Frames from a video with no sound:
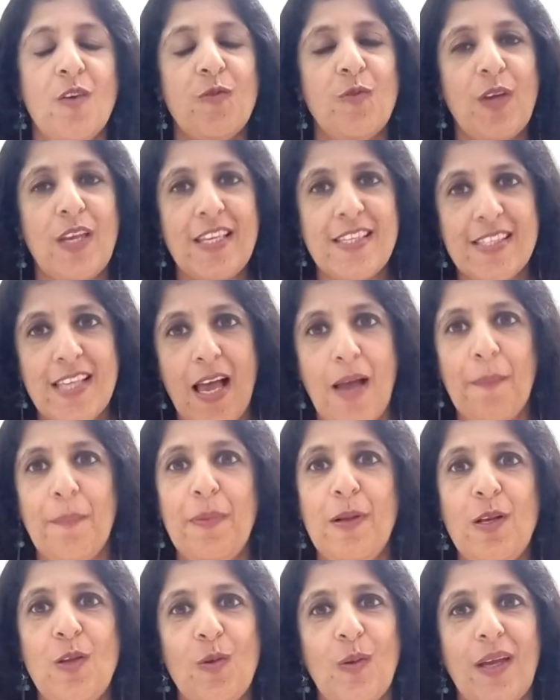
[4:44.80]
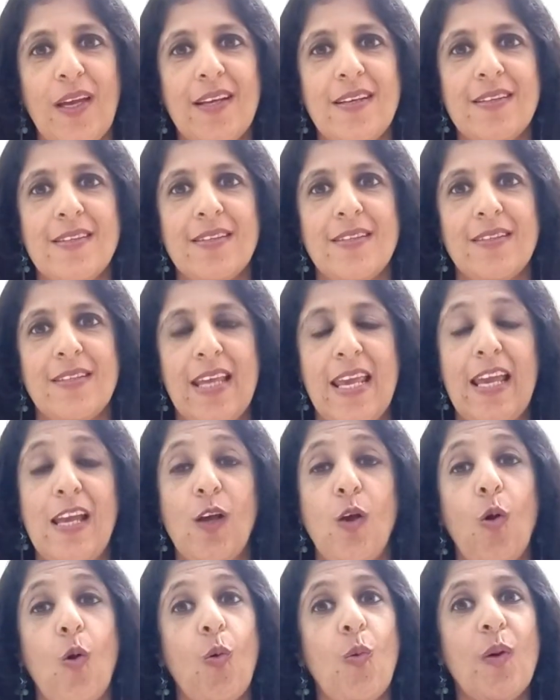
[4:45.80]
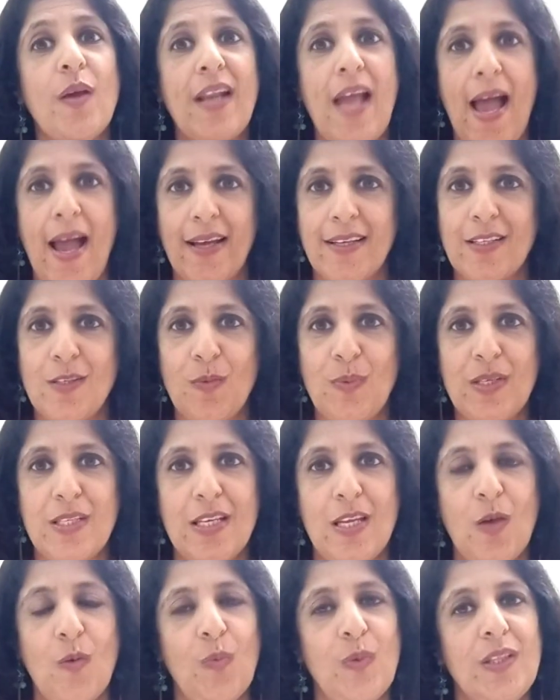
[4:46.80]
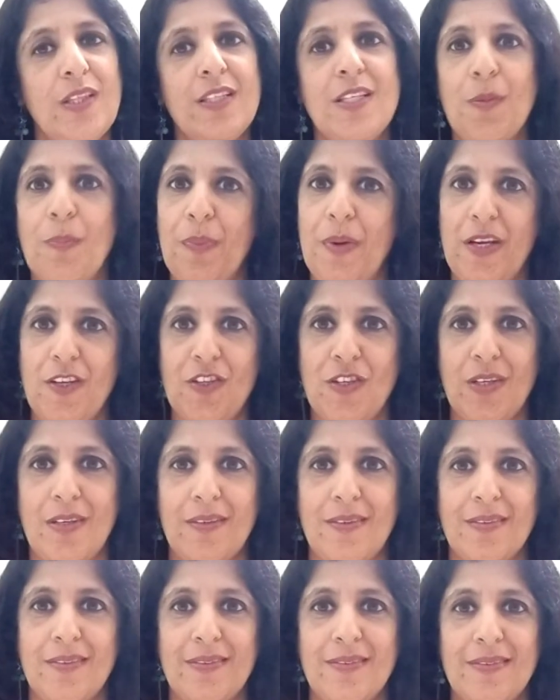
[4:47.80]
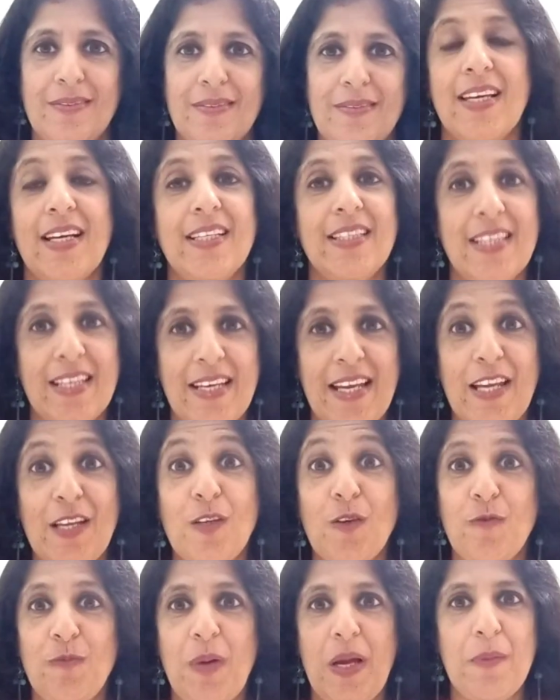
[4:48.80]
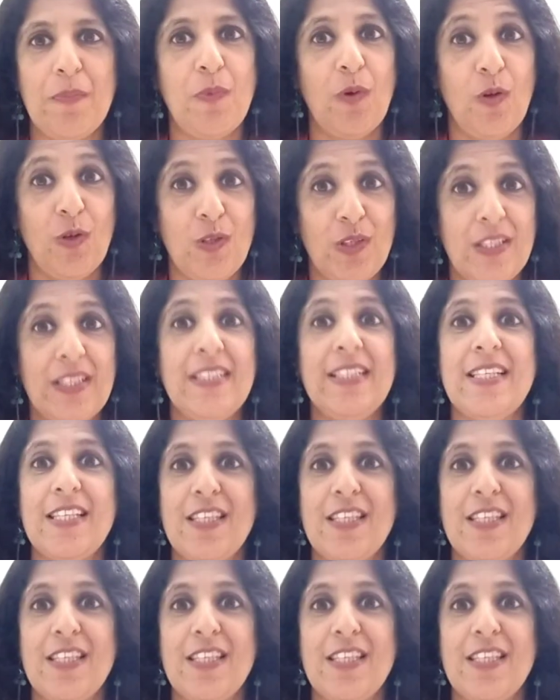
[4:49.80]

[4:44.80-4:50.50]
For example, you can take overactivity with depression. The rate of bipolar